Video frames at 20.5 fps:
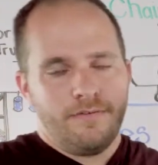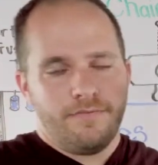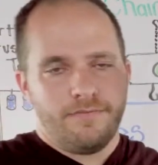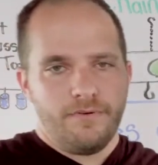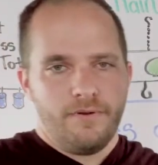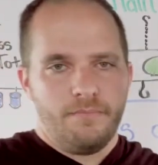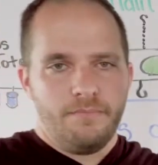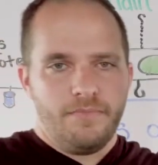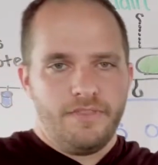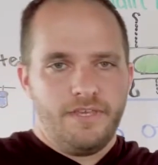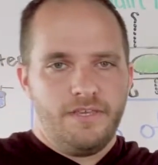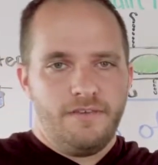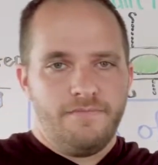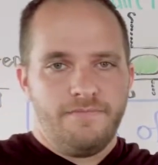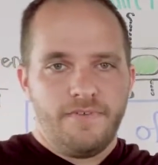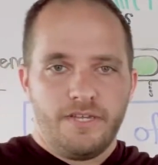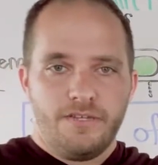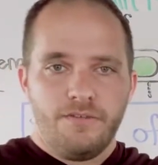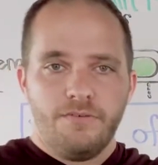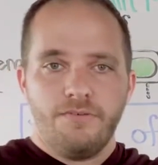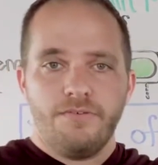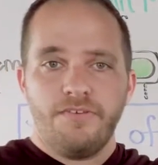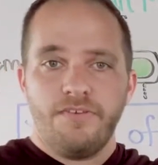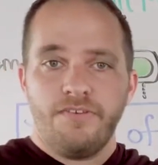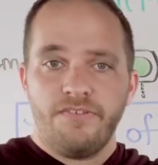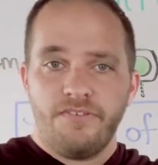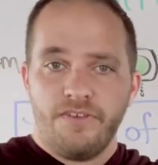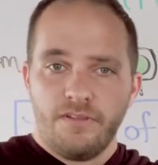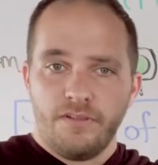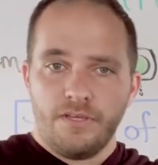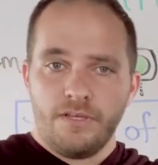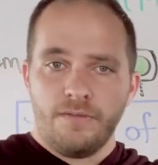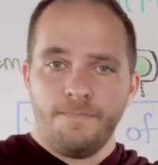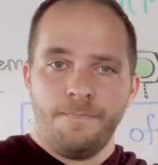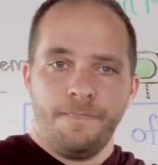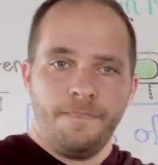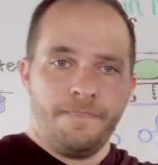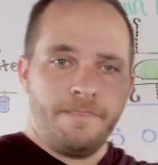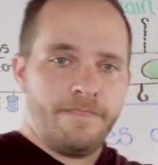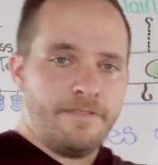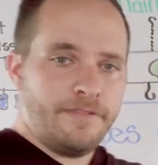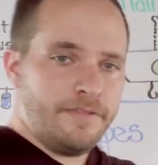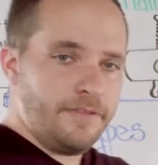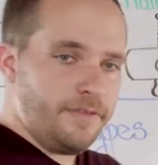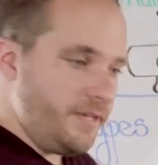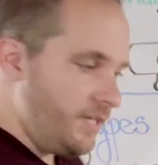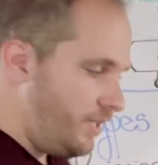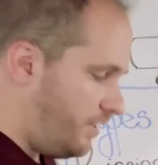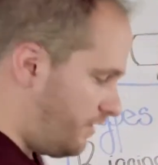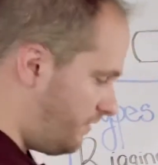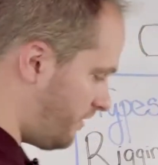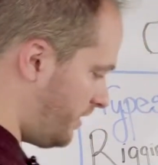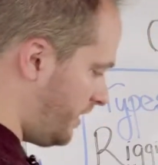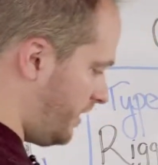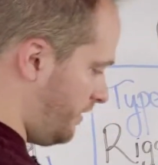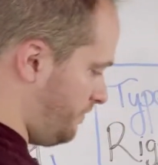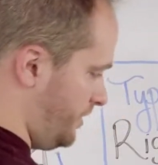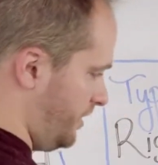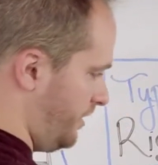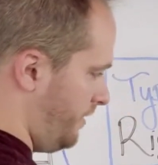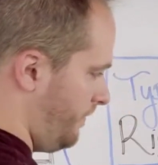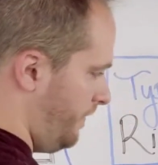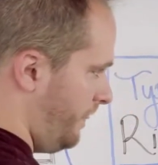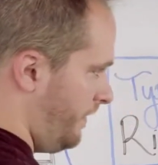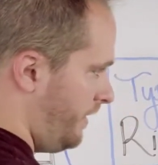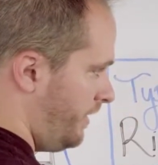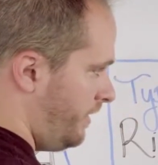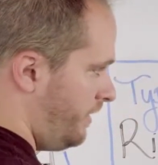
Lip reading: from the venue's ceiling, it is an option.